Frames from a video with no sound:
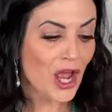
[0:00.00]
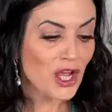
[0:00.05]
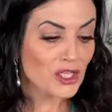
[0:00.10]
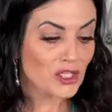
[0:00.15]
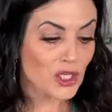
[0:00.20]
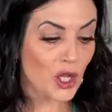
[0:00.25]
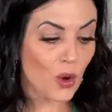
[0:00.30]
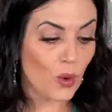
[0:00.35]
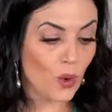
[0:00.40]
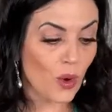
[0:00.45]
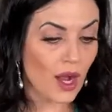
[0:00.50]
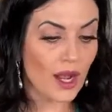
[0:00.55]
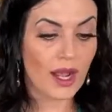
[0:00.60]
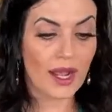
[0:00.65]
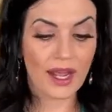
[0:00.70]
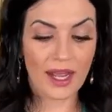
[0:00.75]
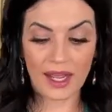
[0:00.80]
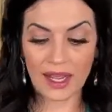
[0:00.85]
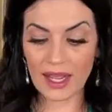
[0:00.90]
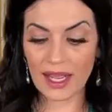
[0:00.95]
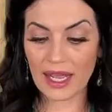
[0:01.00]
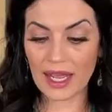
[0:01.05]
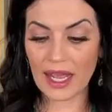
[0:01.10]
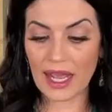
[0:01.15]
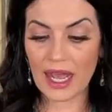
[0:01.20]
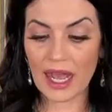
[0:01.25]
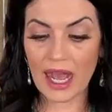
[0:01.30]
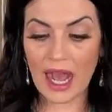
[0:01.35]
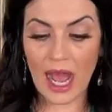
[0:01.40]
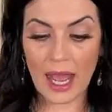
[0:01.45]
So
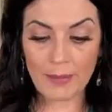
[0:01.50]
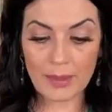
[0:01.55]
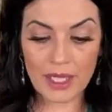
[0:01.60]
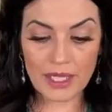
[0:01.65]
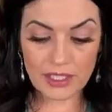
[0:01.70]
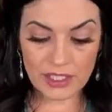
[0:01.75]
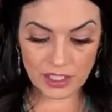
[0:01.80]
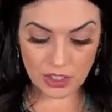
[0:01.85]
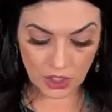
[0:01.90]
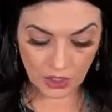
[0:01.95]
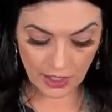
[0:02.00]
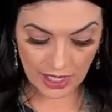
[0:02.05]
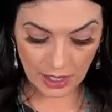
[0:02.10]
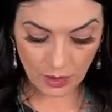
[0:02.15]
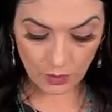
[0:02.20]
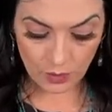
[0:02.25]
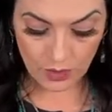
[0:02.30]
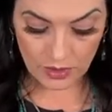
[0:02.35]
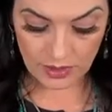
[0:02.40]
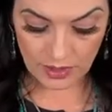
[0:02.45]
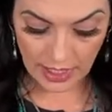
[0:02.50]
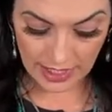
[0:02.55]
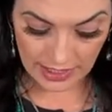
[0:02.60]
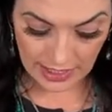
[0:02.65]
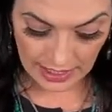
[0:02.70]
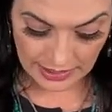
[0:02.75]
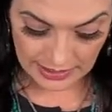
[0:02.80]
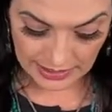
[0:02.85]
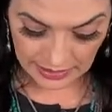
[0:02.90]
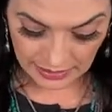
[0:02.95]
I'm gonna start out.
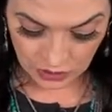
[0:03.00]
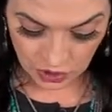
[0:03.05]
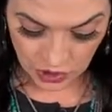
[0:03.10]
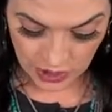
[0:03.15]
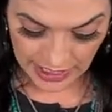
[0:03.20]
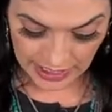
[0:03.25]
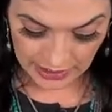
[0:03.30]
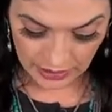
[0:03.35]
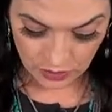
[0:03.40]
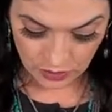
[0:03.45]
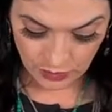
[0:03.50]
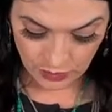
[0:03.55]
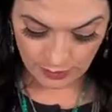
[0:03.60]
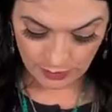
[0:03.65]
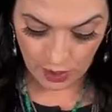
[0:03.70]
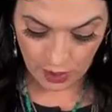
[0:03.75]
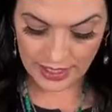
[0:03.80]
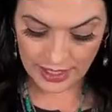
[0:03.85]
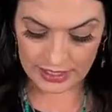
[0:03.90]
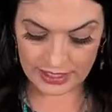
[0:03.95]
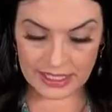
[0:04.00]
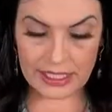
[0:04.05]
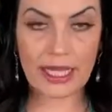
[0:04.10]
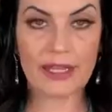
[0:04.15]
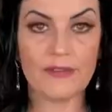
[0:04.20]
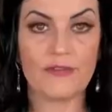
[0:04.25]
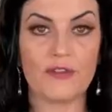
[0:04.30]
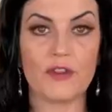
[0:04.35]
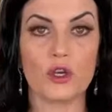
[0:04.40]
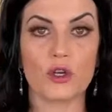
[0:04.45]
I, I did the chains. We brought in.
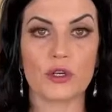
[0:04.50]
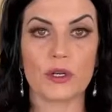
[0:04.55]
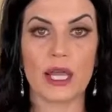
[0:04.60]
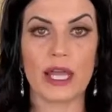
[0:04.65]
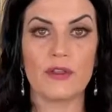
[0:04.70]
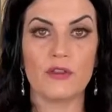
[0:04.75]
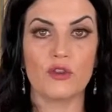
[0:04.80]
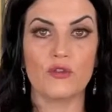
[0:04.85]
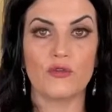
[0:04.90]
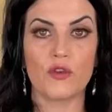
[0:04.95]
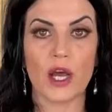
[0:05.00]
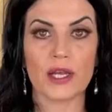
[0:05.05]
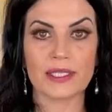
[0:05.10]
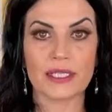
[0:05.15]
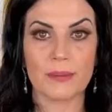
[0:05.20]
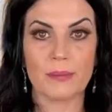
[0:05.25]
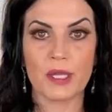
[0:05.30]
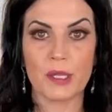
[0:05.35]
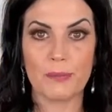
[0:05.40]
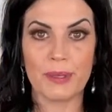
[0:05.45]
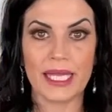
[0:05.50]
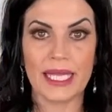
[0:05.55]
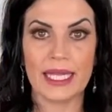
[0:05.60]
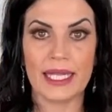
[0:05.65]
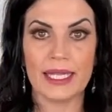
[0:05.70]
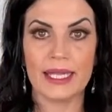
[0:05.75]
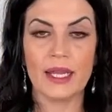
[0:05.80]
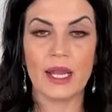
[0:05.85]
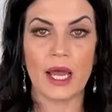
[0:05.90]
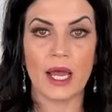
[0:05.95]
If you're, if you've got some of the
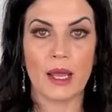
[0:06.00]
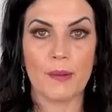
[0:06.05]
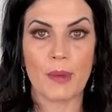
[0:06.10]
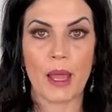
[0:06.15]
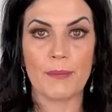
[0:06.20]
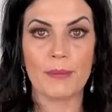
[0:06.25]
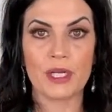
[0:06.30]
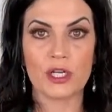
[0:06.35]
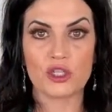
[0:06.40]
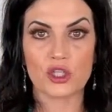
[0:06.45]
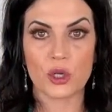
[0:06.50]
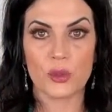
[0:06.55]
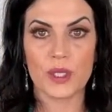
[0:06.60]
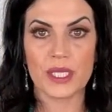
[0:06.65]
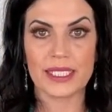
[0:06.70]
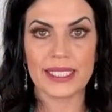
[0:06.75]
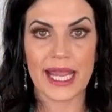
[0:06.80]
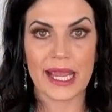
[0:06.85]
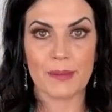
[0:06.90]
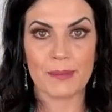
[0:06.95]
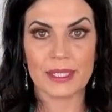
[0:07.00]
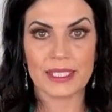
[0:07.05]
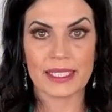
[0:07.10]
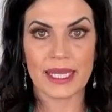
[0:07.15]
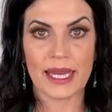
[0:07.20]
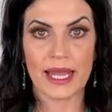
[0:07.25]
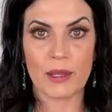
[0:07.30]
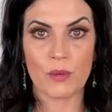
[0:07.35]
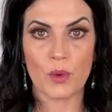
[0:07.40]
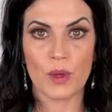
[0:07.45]
beaded, um, I'm gonna show this
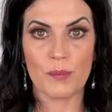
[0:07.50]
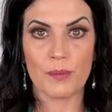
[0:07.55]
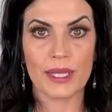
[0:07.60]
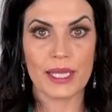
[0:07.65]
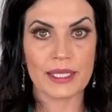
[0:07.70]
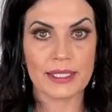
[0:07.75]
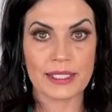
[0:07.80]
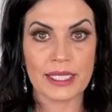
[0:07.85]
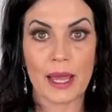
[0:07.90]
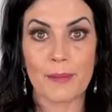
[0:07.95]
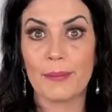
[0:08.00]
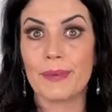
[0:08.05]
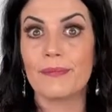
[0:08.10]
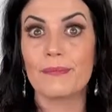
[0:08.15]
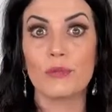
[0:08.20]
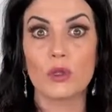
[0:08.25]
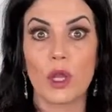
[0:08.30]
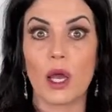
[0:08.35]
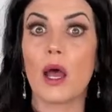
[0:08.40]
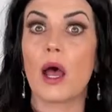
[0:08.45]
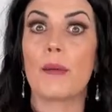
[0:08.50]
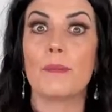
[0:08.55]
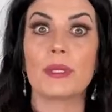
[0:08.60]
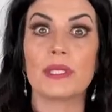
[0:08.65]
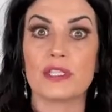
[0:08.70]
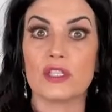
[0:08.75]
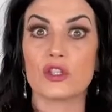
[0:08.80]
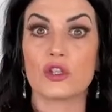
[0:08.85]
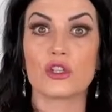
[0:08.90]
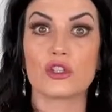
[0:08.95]
Amazonite one because I'm, I'm
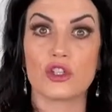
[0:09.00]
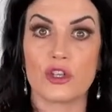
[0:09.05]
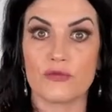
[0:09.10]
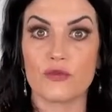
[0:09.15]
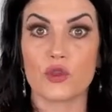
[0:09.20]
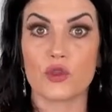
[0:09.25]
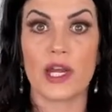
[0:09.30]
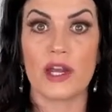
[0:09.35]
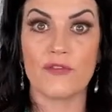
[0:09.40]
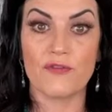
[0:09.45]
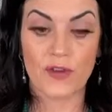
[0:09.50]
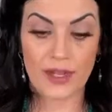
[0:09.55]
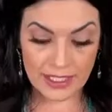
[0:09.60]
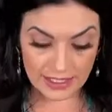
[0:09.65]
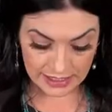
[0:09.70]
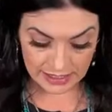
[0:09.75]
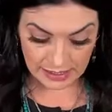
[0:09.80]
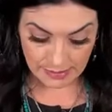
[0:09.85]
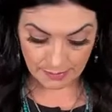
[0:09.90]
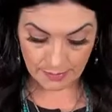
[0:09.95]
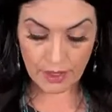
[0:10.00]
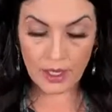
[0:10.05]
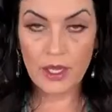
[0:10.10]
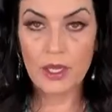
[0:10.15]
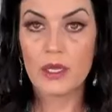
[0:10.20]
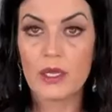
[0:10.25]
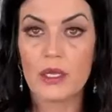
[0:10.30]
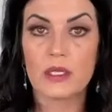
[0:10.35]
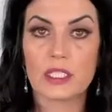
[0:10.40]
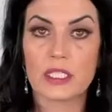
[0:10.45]
in search of trying to find some,
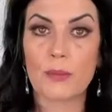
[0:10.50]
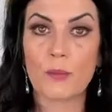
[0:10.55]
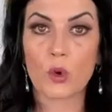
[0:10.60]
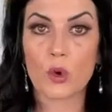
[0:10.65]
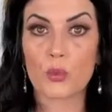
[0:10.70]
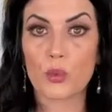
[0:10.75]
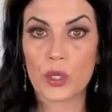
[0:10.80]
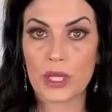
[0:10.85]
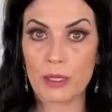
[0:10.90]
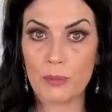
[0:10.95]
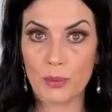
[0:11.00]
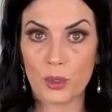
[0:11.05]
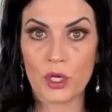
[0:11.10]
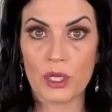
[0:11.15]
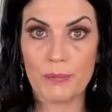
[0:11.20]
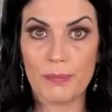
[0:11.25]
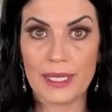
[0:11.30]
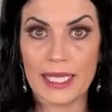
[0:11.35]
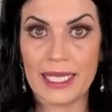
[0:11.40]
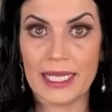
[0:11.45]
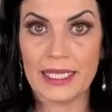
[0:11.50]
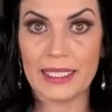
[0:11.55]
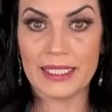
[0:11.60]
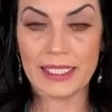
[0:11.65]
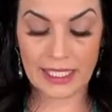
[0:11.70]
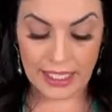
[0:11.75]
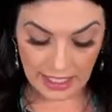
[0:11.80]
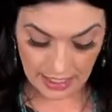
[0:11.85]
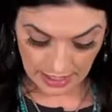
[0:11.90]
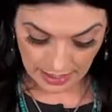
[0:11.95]
some more really pretty
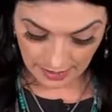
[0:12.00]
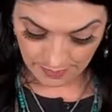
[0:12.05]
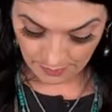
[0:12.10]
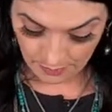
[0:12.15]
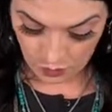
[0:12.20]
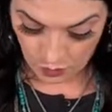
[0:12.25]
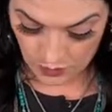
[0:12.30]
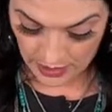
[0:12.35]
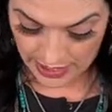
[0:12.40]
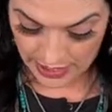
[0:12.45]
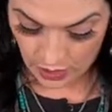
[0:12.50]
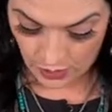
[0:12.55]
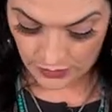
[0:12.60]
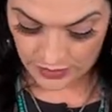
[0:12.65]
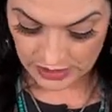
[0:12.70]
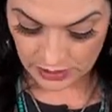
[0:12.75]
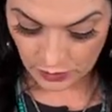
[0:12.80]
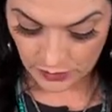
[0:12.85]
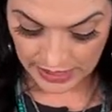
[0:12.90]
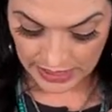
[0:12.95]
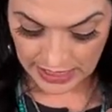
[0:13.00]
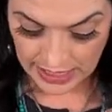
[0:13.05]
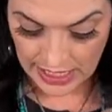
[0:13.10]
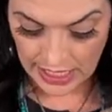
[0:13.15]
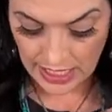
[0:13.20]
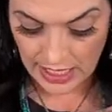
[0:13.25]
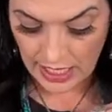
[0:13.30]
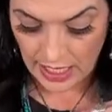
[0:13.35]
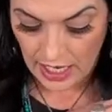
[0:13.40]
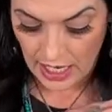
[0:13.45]
beads um, when I go this
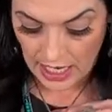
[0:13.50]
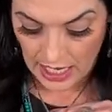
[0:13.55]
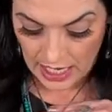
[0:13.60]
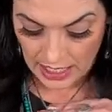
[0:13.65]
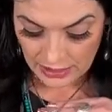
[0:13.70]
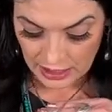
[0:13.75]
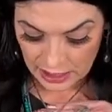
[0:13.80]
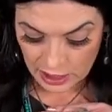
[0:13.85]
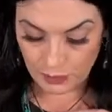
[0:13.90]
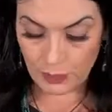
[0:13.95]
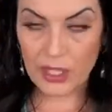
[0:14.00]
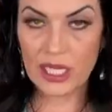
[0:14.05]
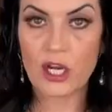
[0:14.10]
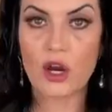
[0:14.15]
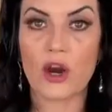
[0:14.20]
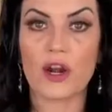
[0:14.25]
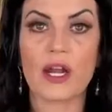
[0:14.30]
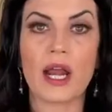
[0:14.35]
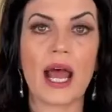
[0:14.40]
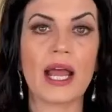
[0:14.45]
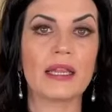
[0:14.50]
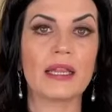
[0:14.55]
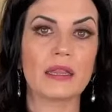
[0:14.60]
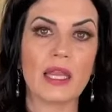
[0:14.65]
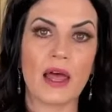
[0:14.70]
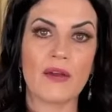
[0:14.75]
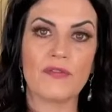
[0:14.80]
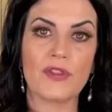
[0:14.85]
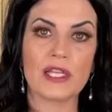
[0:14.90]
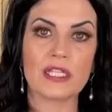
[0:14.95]
week. Uh, the spring garden, I
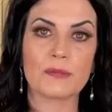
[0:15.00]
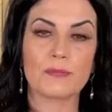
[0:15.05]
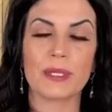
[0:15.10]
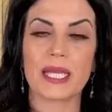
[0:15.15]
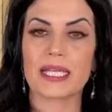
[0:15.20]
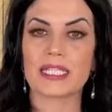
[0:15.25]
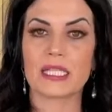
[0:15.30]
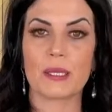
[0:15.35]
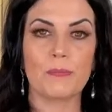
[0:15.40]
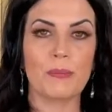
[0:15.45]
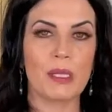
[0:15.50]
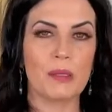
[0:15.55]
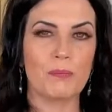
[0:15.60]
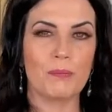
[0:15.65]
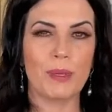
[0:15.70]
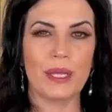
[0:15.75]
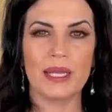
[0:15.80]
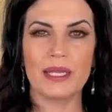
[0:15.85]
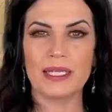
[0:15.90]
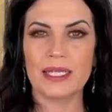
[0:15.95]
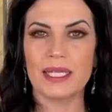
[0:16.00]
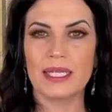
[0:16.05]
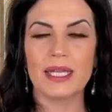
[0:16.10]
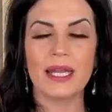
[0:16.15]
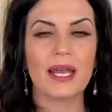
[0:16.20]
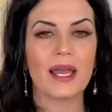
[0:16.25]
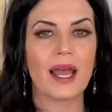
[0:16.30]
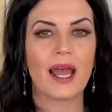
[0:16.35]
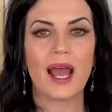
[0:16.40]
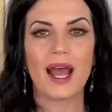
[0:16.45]
love this because a pin pendant.